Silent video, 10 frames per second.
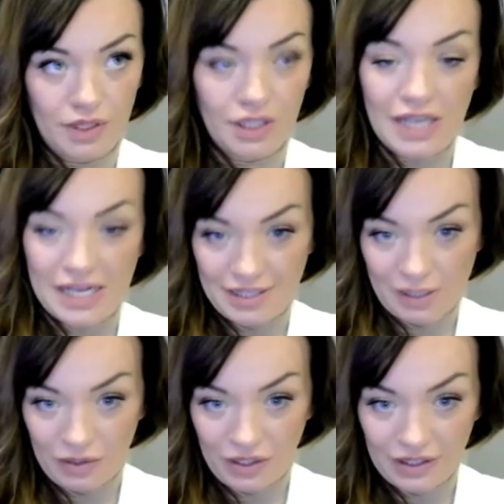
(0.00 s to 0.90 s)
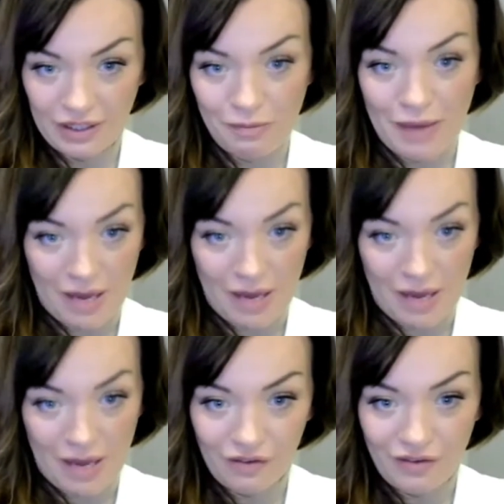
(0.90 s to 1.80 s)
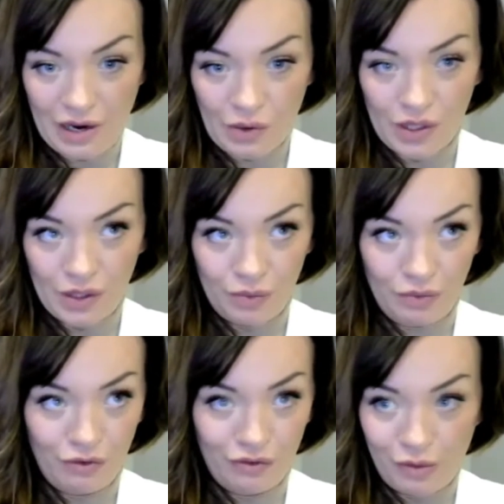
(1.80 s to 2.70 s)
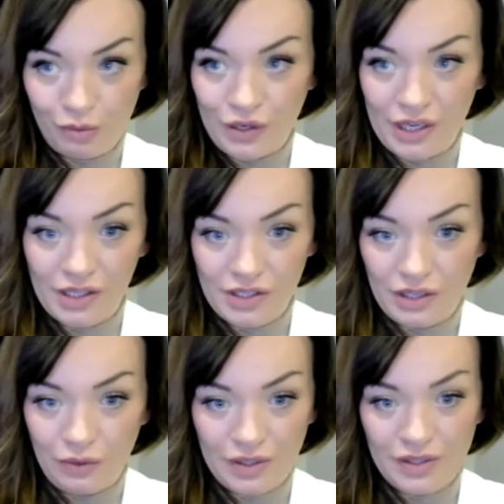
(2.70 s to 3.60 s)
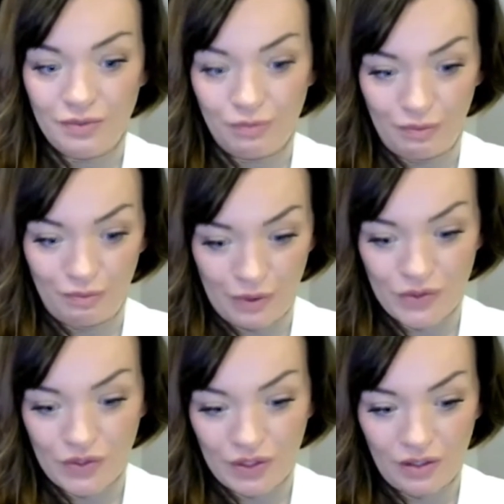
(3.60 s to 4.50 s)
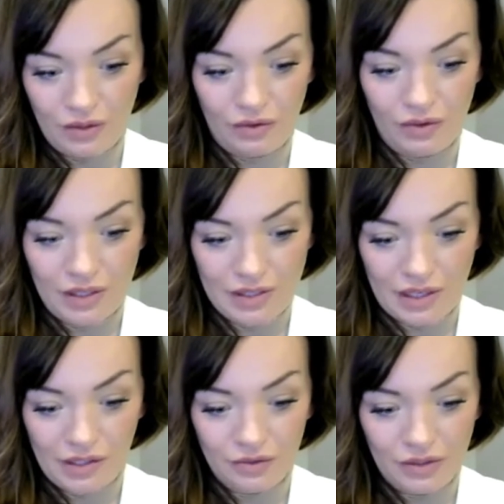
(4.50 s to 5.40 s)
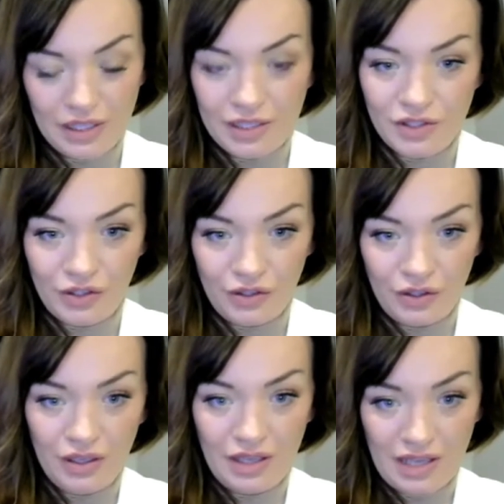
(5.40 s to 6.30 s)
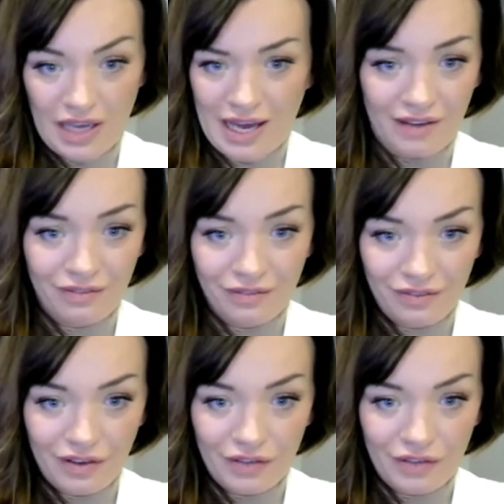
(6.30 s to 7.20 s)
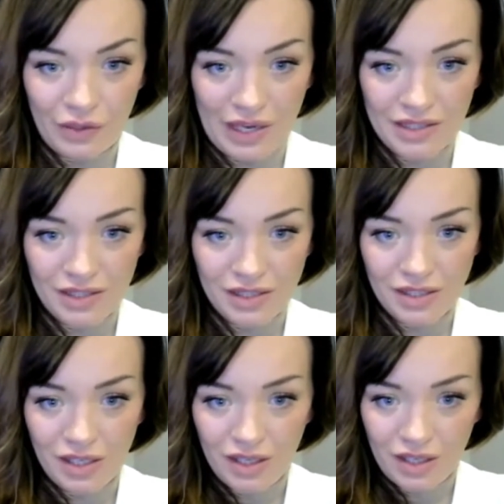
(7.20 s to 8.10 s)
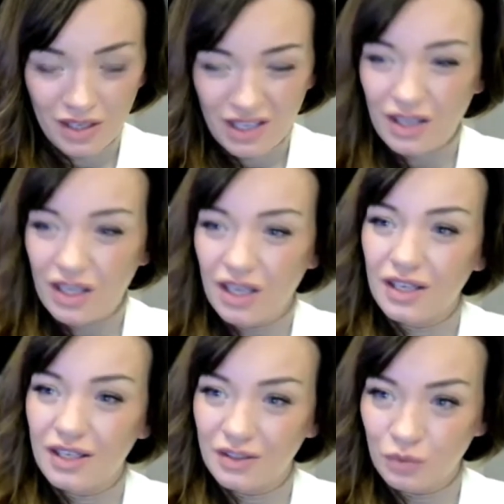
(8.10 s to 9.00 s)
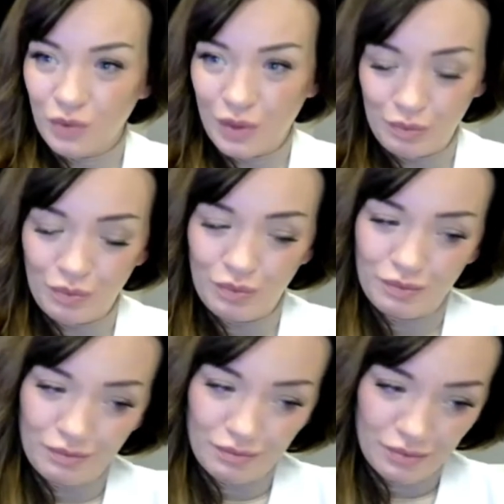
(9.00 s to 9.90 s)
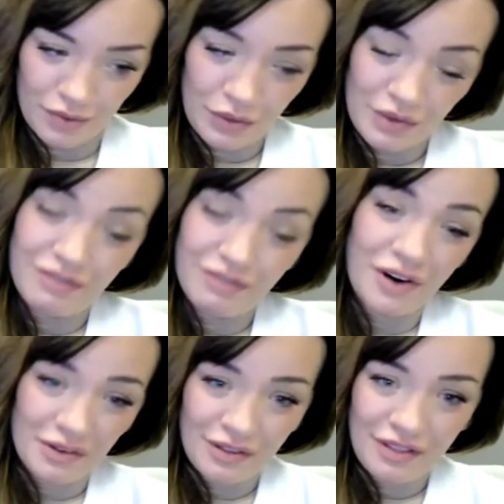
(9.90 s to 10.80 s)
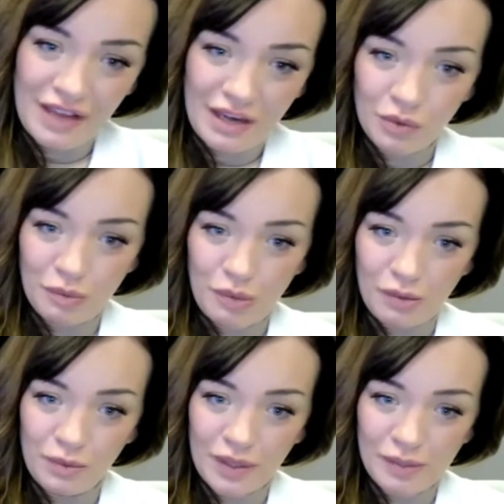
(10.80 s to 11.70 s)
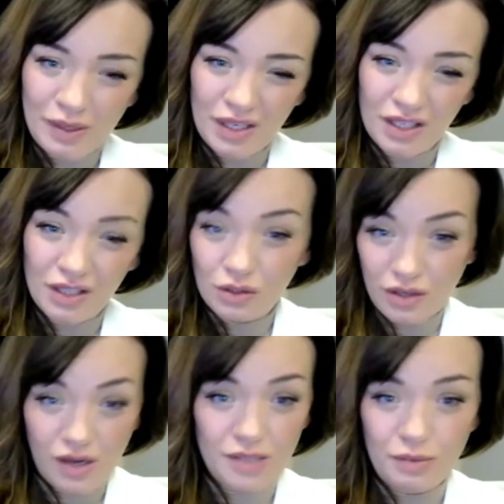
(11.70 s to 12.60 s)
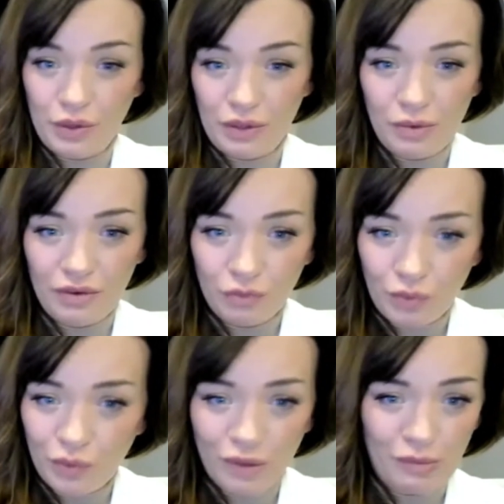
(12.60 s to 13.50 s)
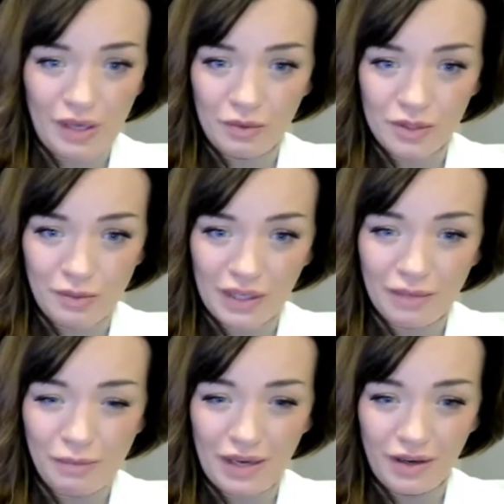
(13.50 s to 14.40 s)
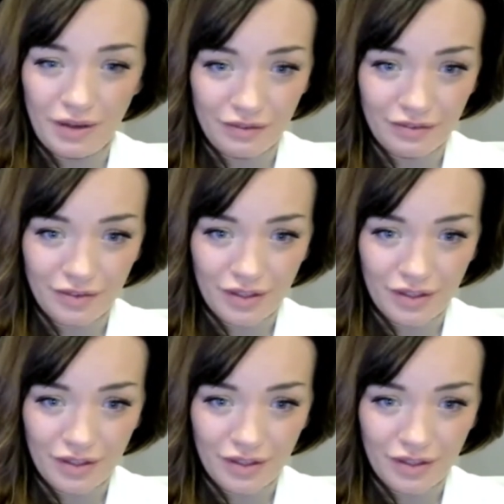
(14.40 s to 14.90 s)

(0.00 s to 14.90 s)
The last time I looked at the map of our footprint, it was mostly the entire eastern half of the US. Going farther than that would probably be cost prohibitive, and we wouldn't be able to be competitive.